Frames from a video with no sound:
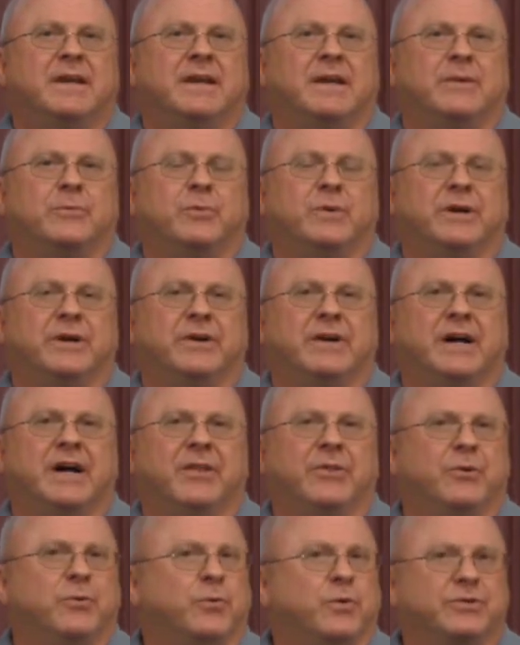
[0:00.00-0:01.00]
where
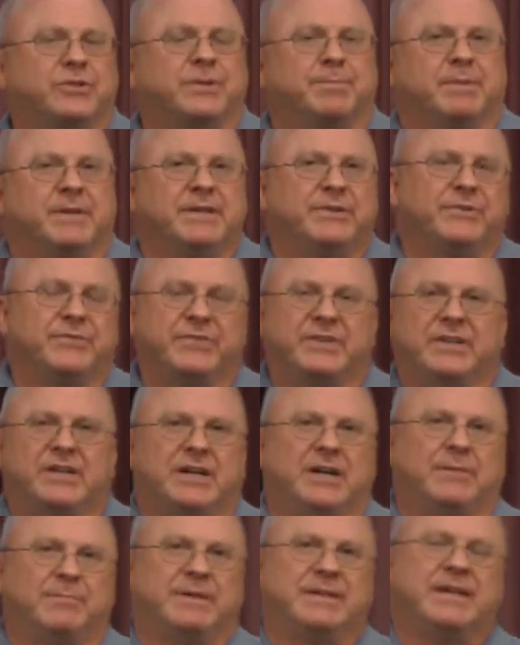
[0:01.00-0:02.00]
other worship leaders
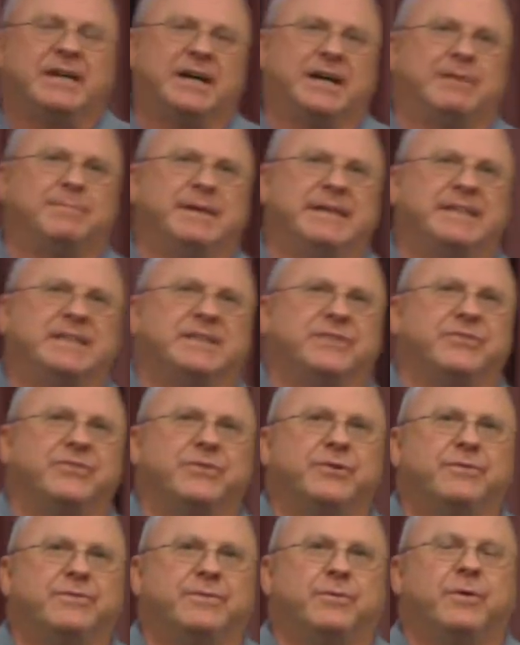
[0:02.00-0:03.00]
come and comment and
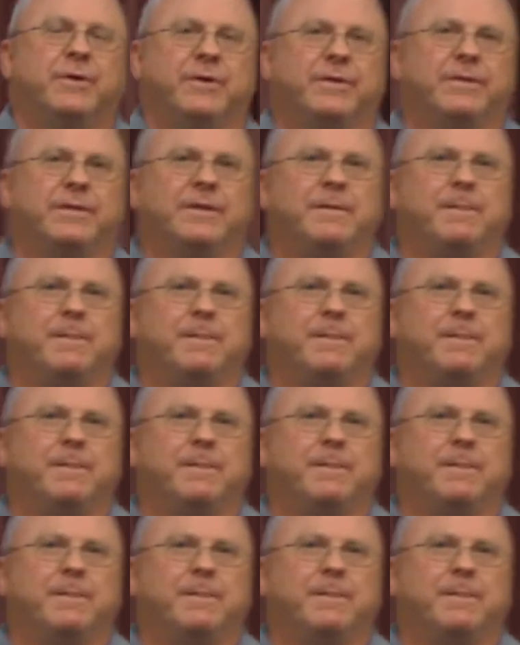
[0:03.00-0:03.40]
so forth.